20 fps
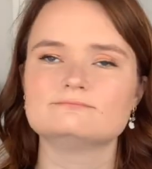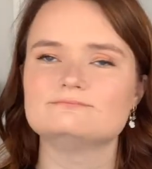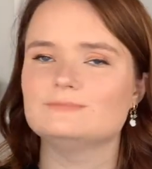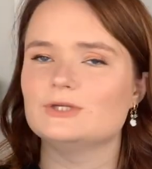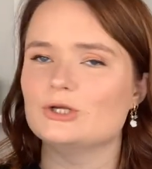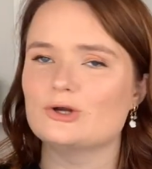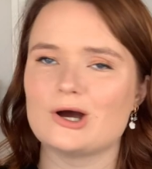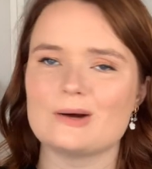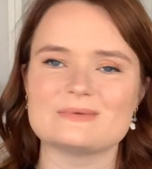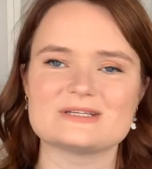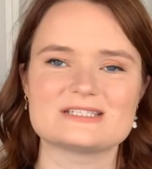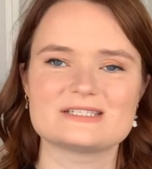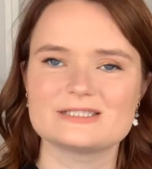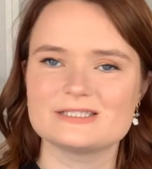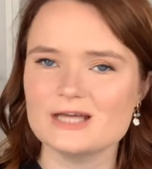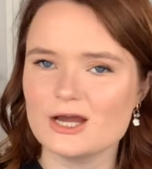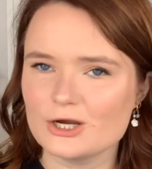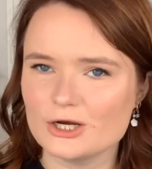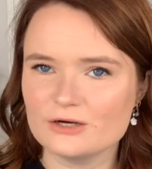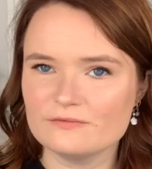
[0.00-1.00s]
You know, I'm a
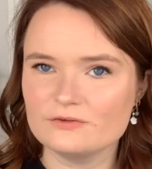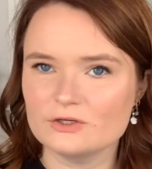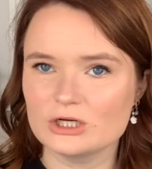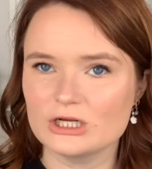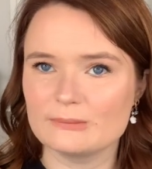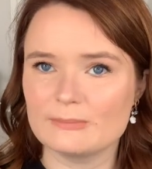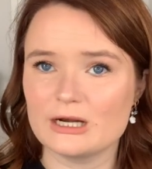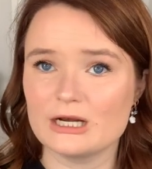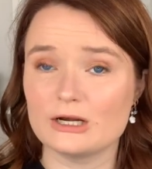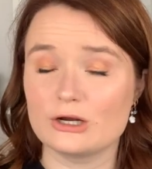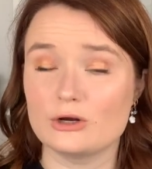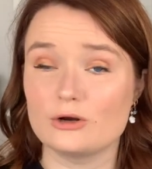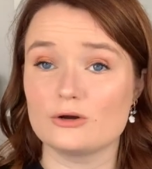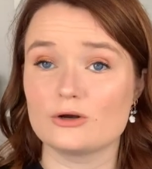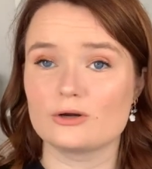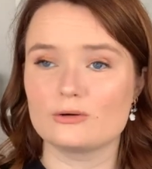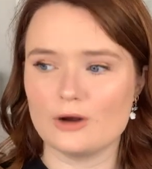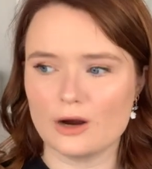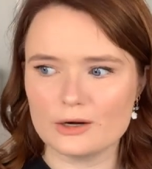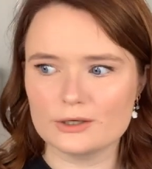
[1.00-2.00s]
sucker for a good
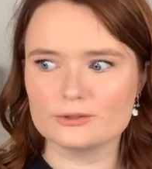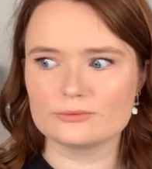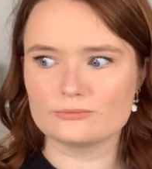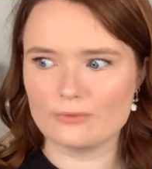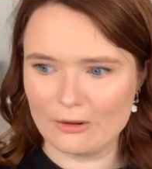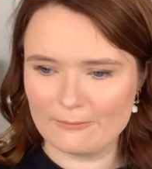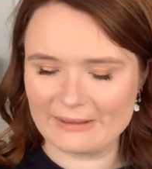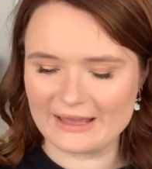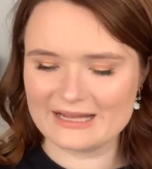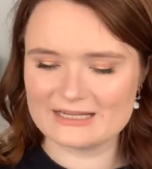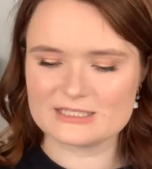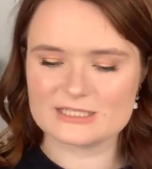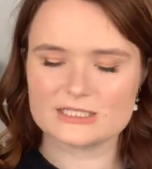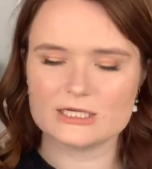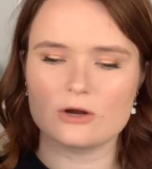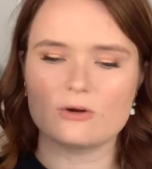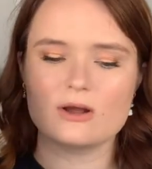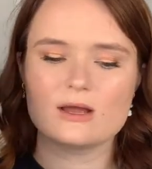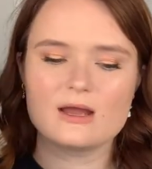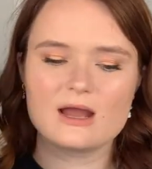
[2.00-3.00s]
bodyguard romance.
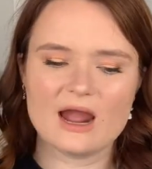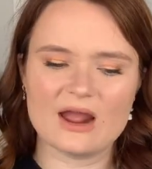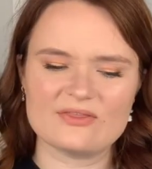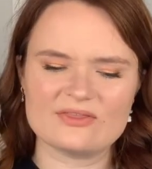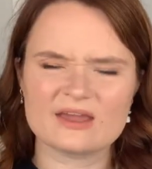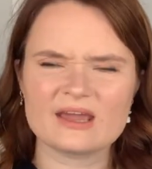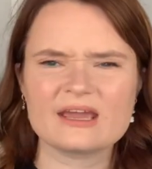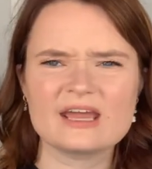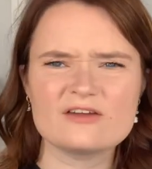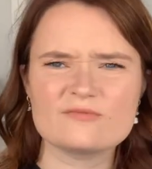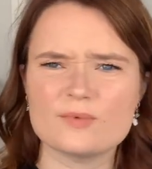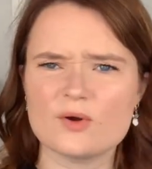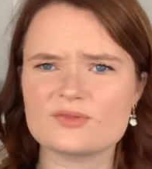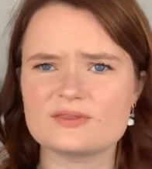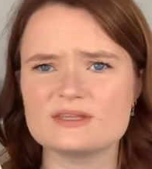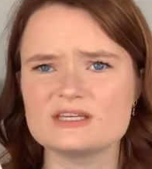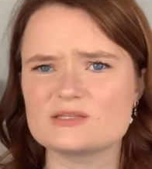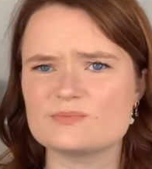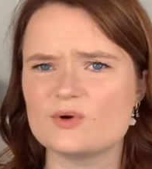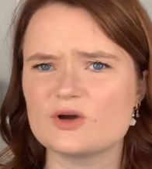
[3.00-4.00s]
So I think I gave both of
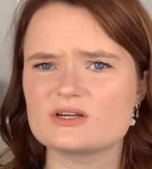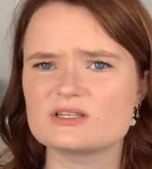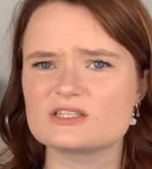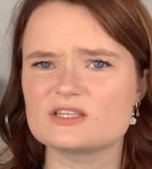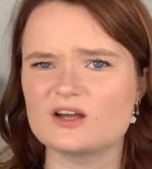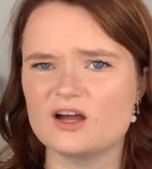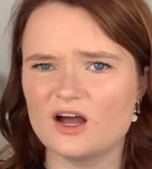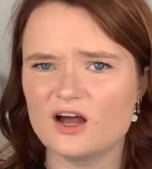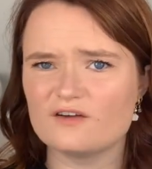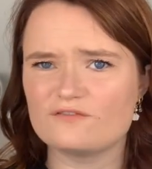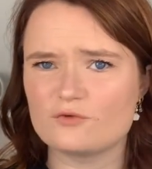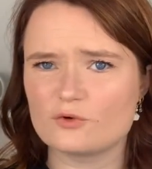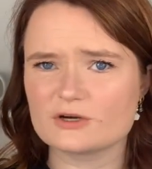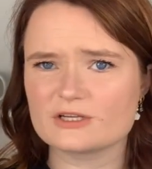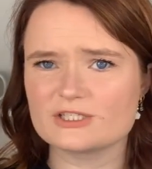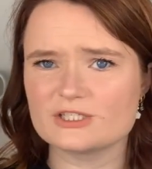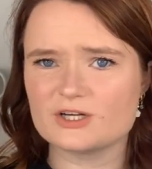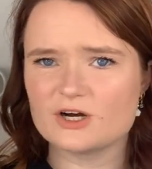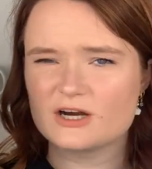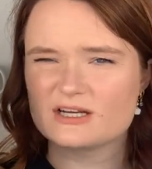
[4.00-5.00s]
these books uh, four
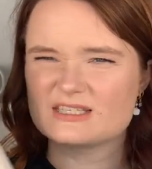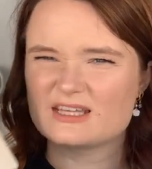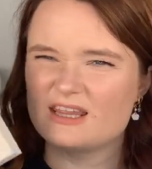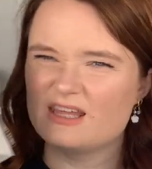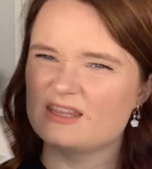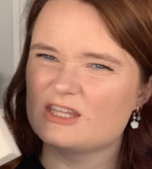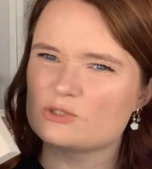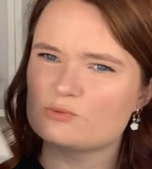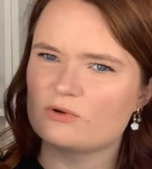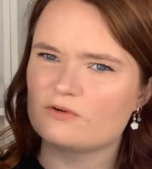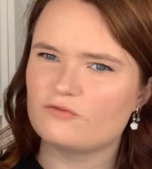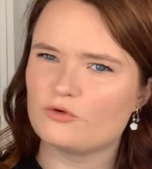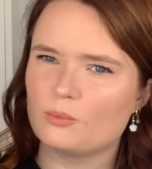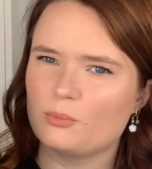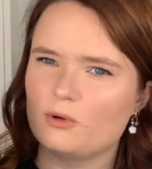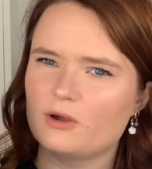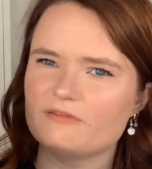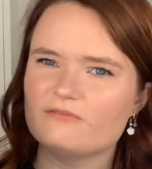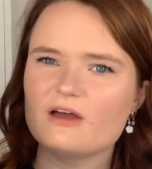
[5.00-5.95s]
stars. I think this one four point